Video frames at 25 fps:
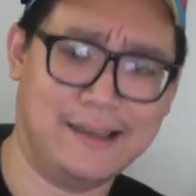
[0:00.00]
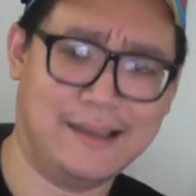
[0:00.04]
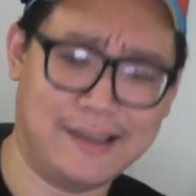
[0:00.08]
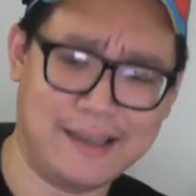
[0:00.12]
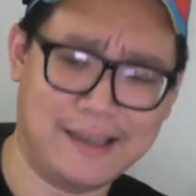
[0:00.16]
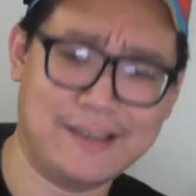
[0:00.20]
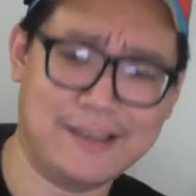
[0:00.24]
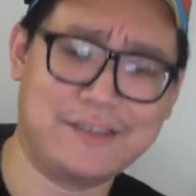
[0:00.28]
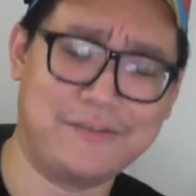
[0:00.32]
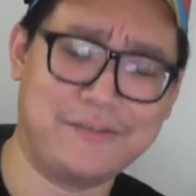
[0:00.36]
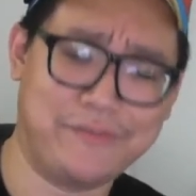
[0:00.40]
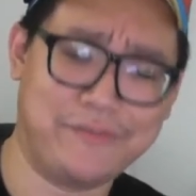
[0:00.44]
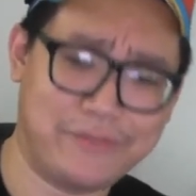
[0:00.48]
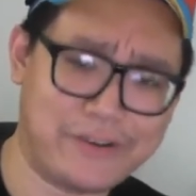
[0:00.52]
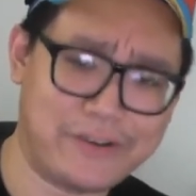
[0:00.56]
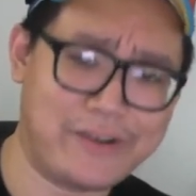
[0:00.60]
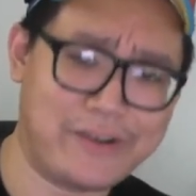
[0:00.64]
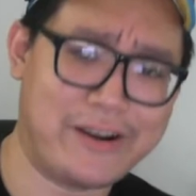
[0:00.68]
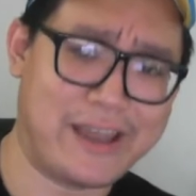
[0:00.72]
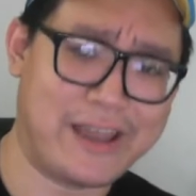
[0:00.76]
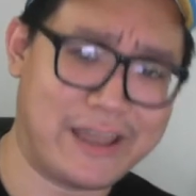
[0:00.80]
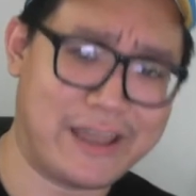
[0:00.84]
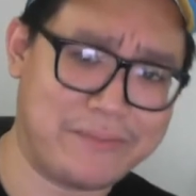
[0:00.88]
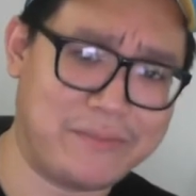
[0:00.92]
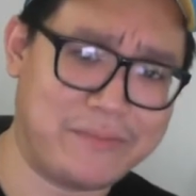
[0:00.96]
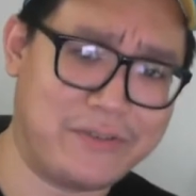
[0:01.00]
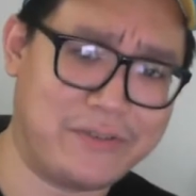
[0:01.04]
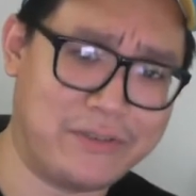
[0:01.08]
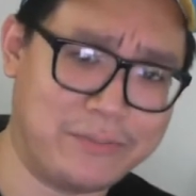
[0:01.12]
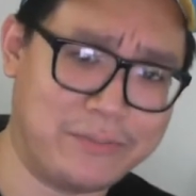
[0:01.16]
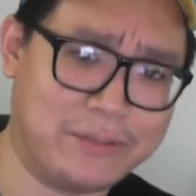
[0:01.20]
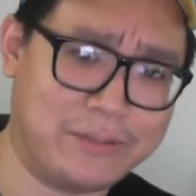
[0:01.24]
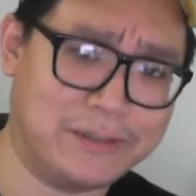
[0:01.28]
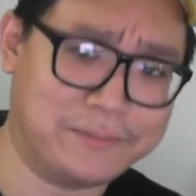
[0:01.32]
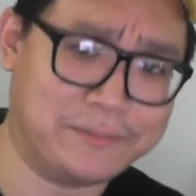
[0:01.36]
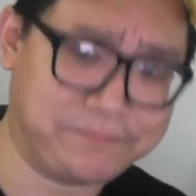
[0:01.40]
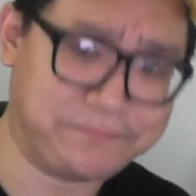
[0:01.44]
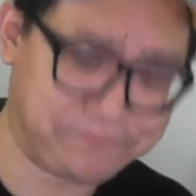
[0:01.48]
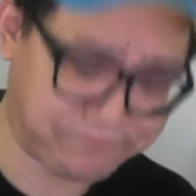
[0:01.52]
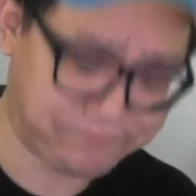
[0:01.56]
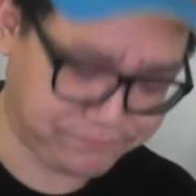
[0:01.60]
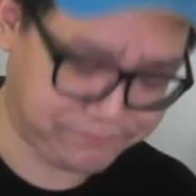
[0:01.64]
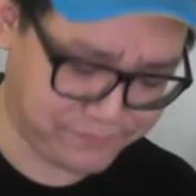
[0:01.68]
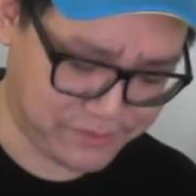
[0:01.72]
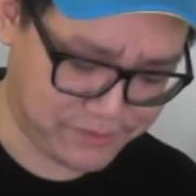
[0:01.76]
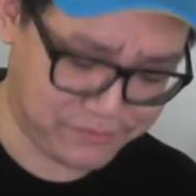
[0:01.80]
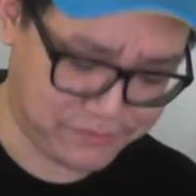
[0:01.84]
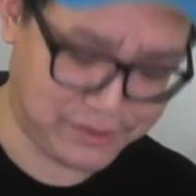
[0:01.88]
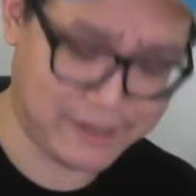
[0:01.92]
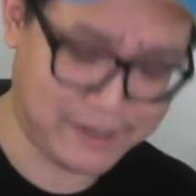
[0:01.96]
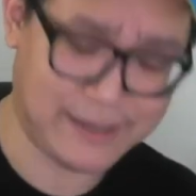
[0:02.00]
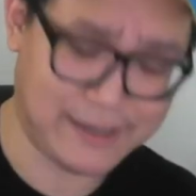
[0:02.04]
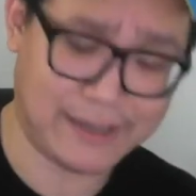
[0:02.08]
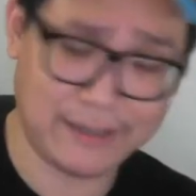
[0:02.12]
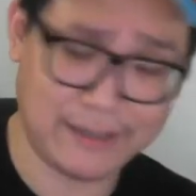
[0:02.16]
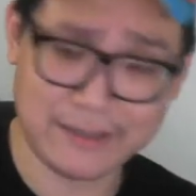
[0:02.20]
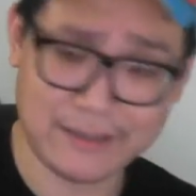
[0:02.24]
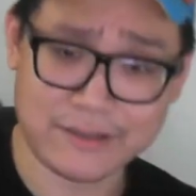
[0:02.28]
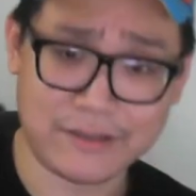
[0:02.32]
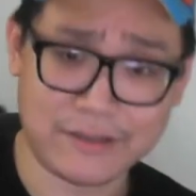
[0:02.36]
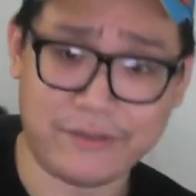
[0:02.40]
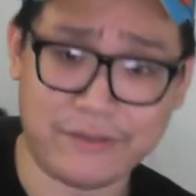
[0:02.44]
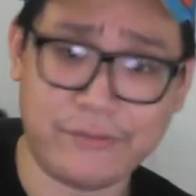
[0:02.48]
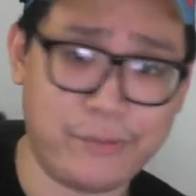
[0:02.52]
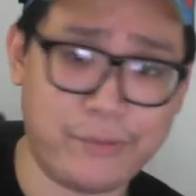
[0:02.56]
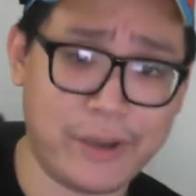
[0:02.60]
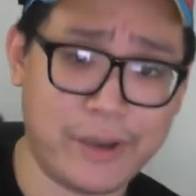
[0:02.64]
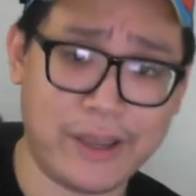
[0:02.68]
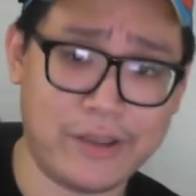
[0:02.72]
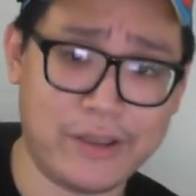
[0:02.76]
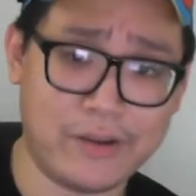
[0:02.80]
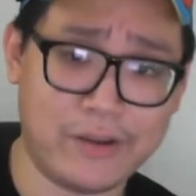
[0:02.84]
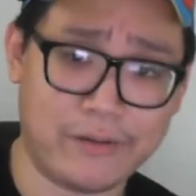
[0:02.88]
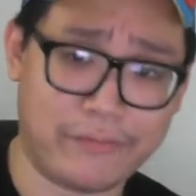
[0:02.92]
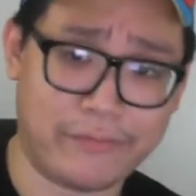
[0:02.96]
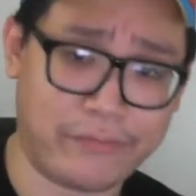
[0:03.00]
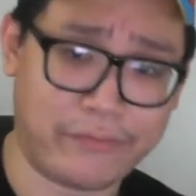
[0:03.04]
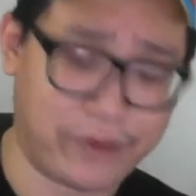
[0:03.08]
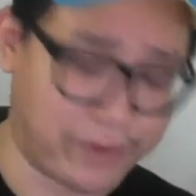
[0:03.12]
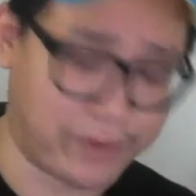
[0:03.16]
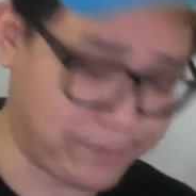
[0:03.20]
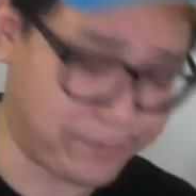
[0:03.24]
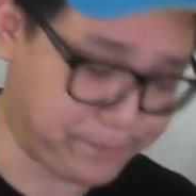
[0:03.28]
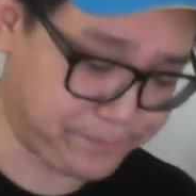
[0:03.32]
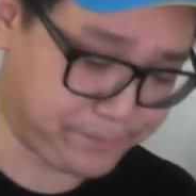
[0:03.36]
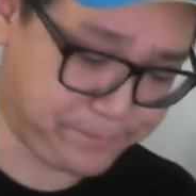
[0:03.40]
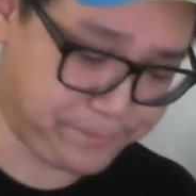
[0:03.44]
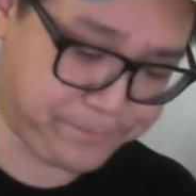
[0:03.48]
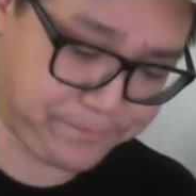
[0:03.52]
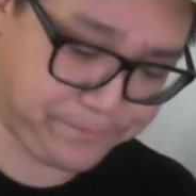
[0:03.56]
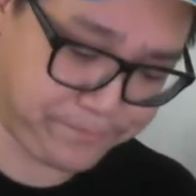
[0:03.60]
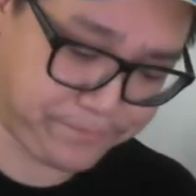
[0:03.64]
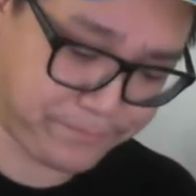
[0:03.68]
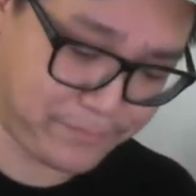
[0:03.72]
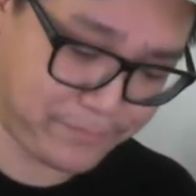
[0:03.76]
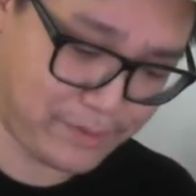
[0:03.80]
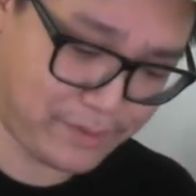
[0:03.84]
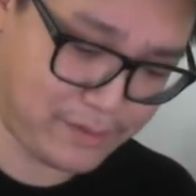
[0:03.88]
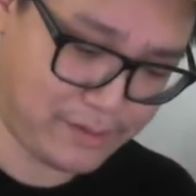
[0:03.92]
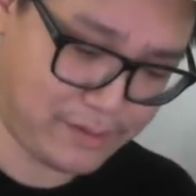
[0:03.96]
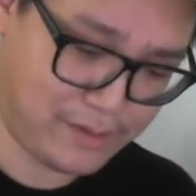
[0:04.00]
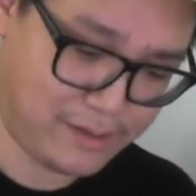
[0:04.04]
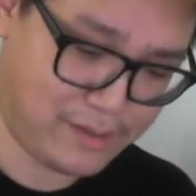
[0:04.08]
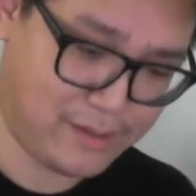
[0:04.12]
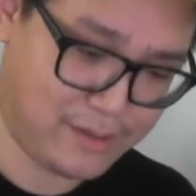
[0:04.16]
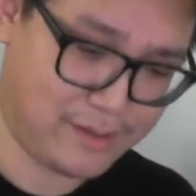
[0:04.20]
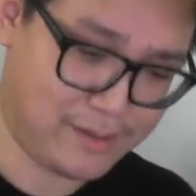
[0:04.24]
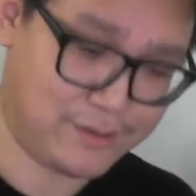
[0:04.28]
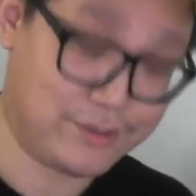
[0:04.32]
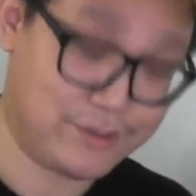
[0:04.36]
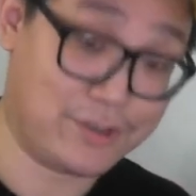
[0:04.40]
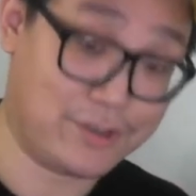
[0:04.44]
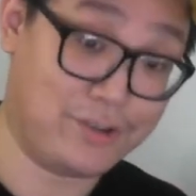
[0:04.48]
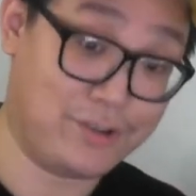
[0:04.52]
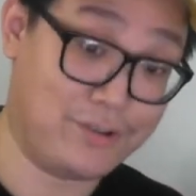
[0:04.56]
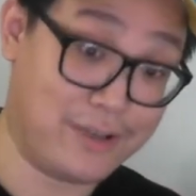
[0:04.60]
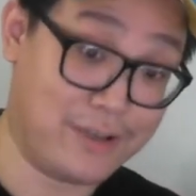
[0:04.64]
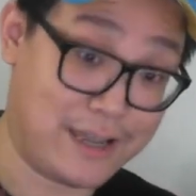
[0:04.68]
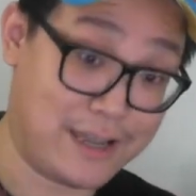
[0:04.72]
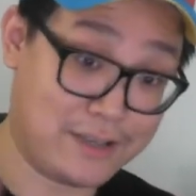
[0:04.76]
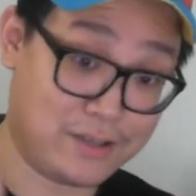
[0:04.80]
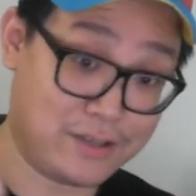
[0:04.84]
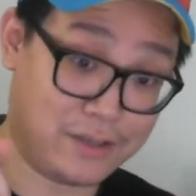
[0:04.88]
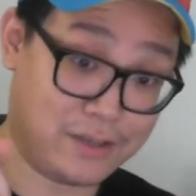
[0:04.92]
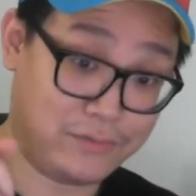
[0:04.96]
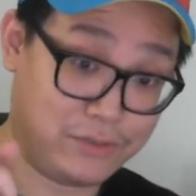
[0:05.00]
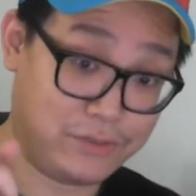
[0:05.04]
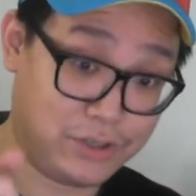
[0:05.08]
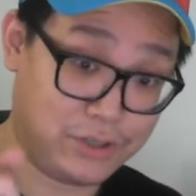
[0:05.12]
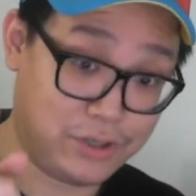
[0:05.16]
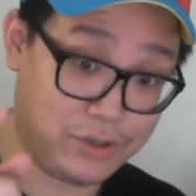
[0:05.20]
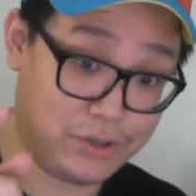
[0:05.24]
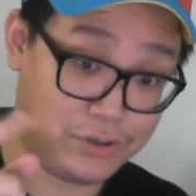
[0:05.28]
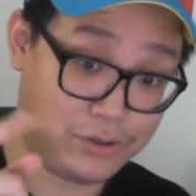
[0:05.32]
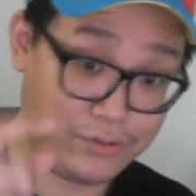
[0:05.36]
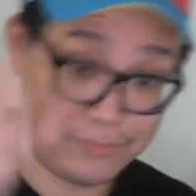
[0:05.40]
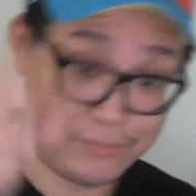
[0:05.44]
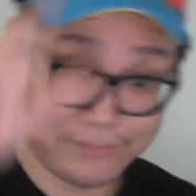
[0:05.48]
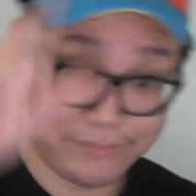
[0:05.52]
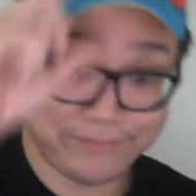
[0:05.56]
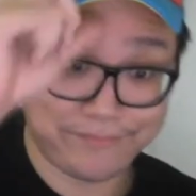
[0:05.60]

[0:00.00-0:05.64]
is very admirable, regardless of where you're from. So hats off to you.